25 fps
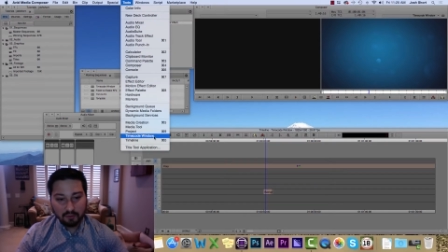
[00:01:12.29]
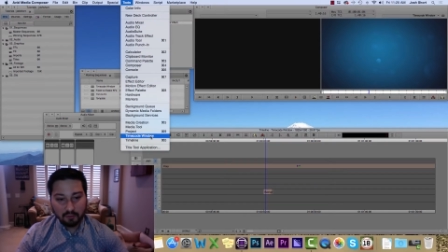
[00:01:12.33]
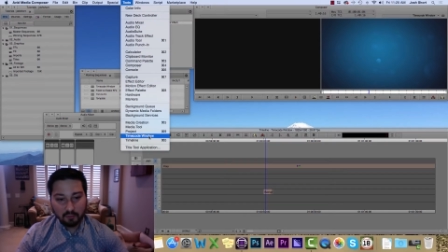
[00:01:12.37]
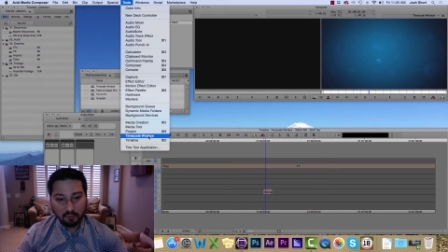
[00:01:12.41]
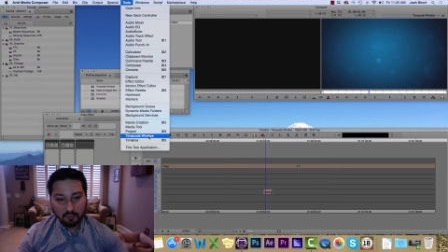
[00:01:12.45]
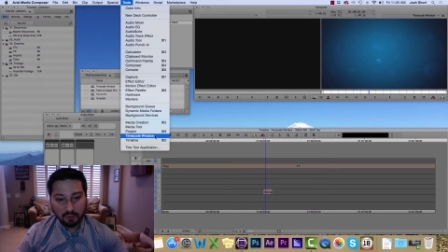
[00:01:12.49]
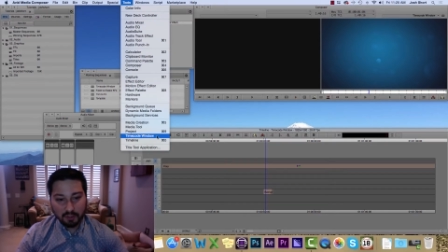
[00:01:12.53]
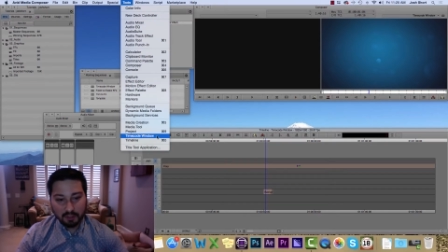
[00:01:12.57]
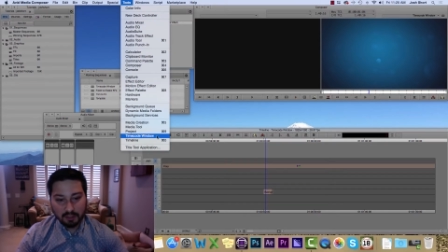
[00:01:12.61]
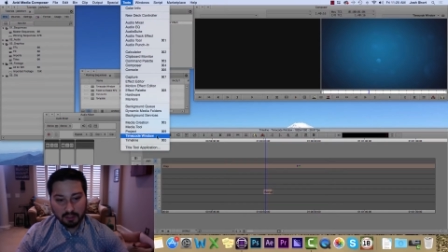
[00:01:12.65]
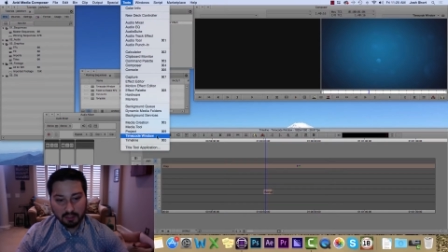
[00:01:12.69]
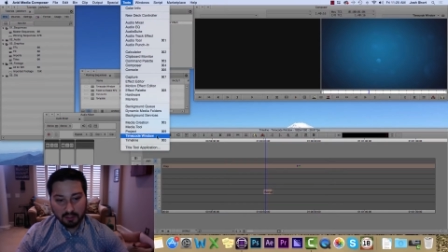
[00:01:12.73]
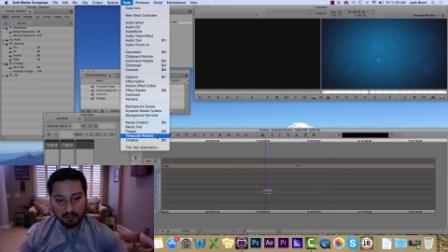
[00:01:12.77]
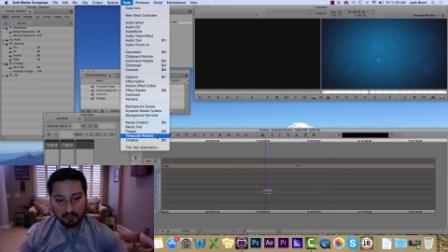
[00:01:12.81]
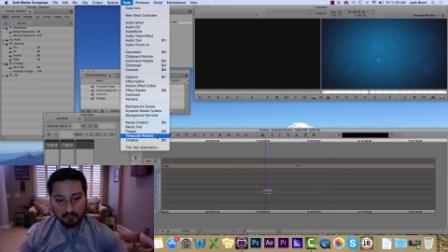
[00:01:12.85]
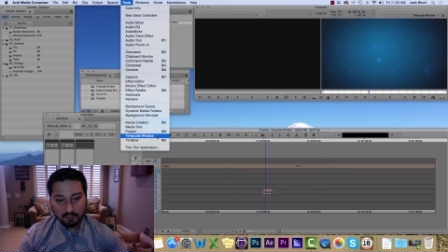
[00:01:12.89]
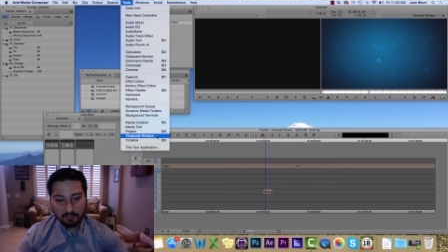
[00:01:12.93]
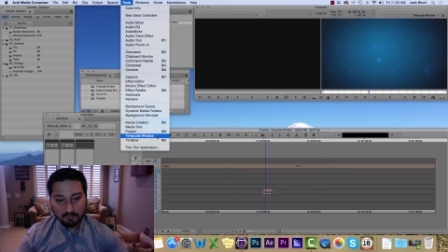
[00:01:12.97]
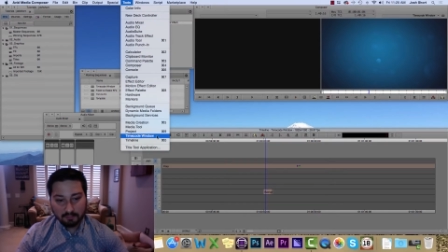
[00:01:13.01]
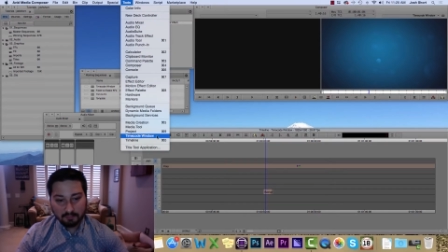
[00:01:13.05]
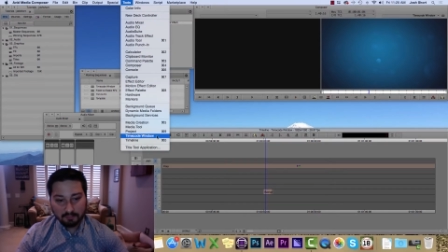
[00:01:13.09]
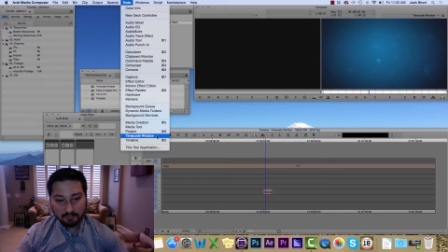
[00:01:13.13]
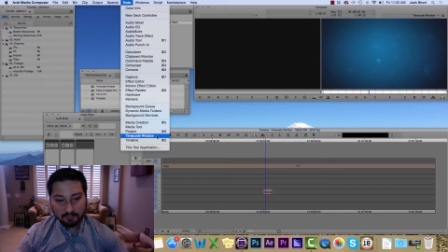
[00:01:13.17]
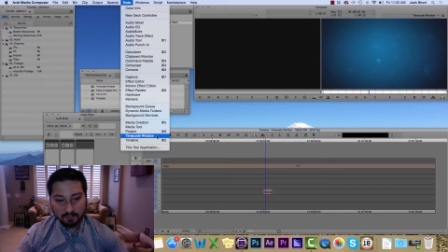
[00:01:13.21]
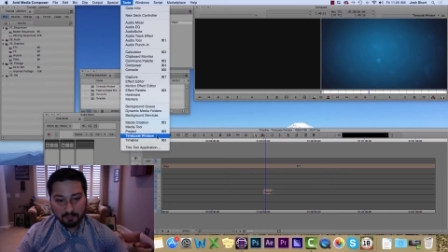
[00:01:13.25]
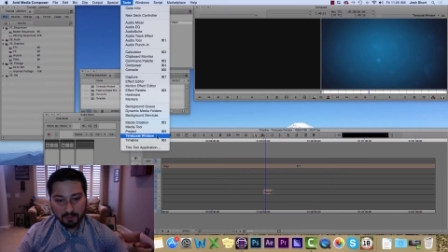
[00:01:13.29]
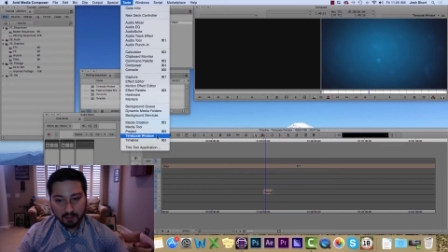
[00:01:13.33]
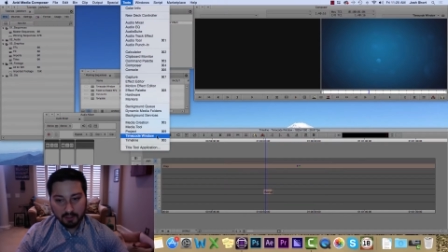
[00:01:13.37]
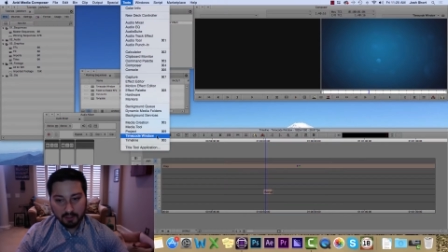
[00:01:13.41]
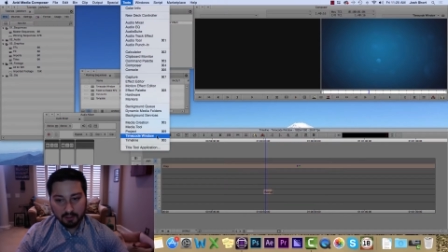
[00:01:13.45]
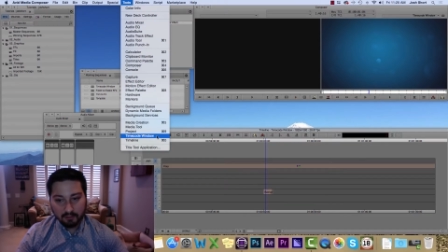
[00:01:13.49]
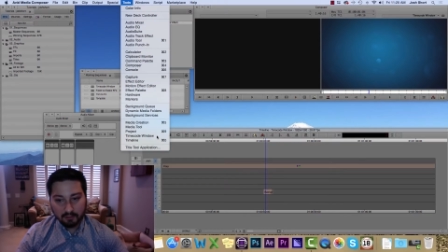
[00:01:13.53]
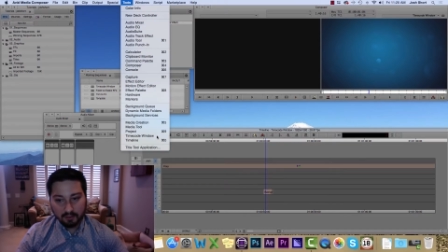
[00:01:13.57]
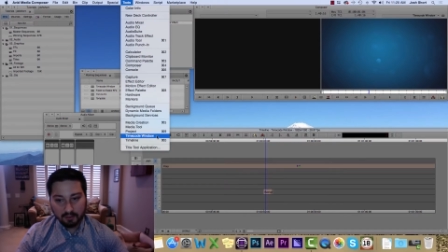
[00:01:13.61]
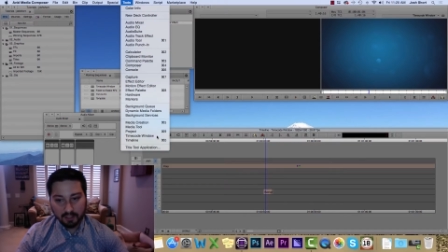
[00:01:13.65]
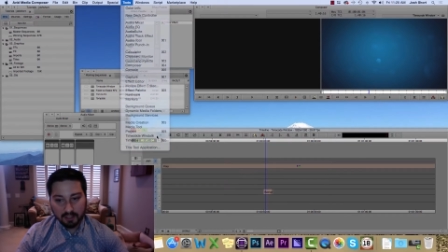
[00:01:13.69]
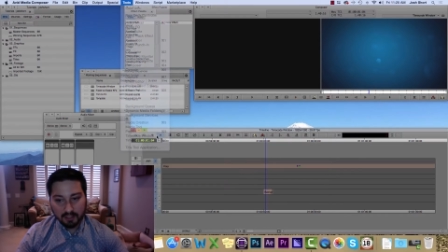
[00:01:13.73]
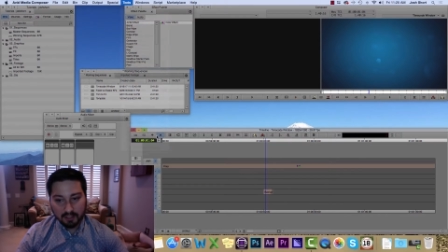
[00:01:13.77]
window.
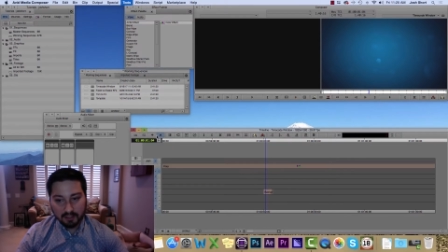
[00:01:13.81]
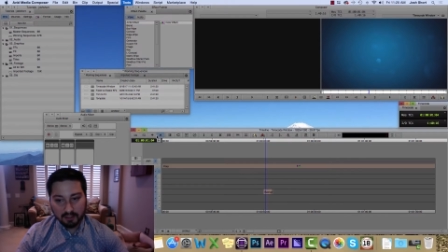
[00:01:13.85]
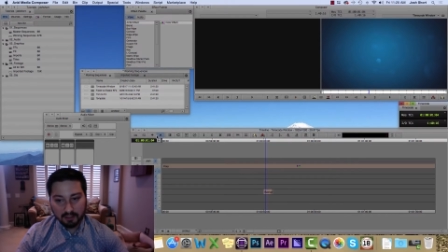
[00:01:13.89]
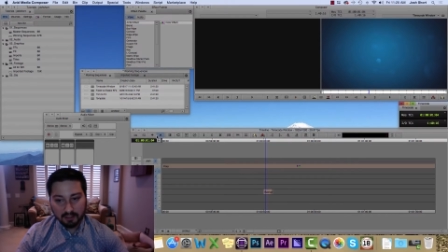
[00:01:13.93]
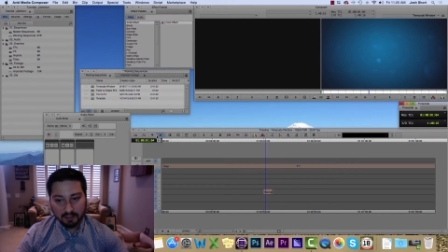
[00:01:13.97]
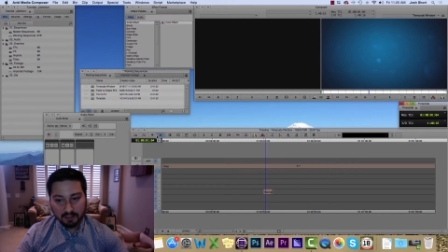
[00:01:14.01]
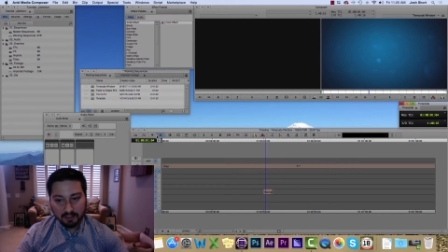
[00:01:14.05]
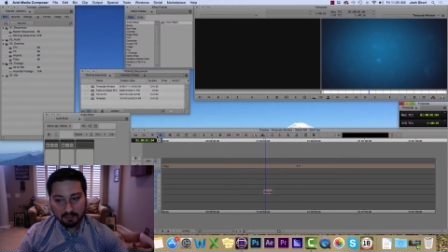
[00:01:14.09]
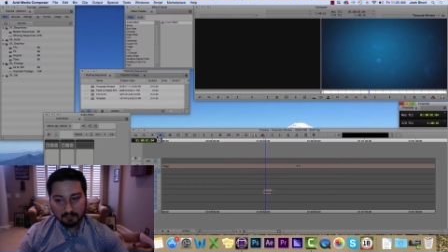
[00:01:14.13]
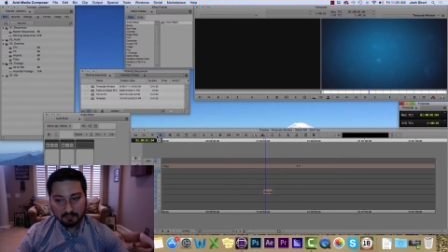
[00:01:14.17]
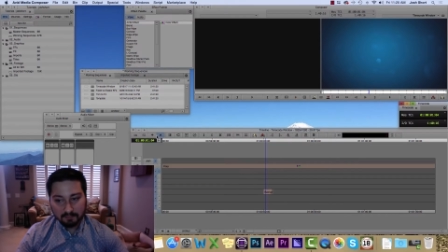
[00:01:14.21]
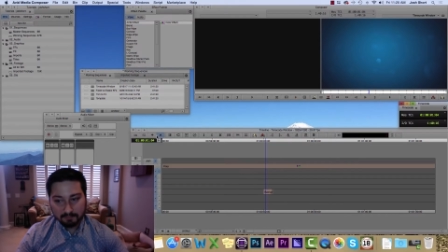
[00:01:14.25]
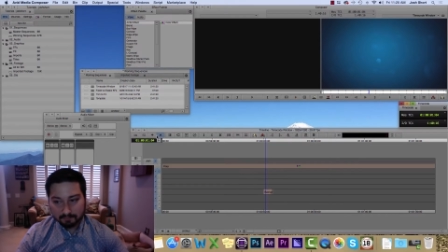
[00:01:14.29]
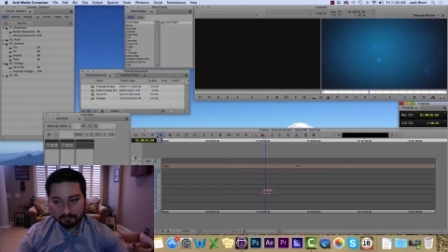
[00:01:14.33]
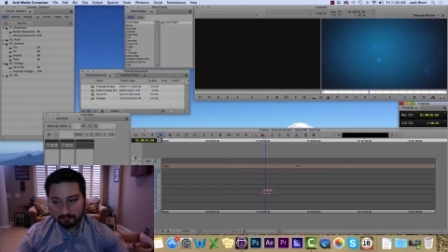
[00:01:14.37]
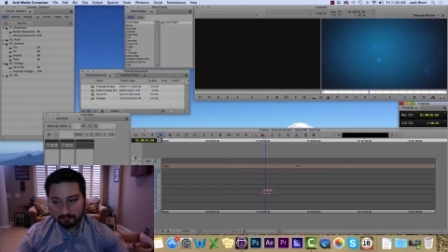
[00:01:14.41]
Go ahead and click it.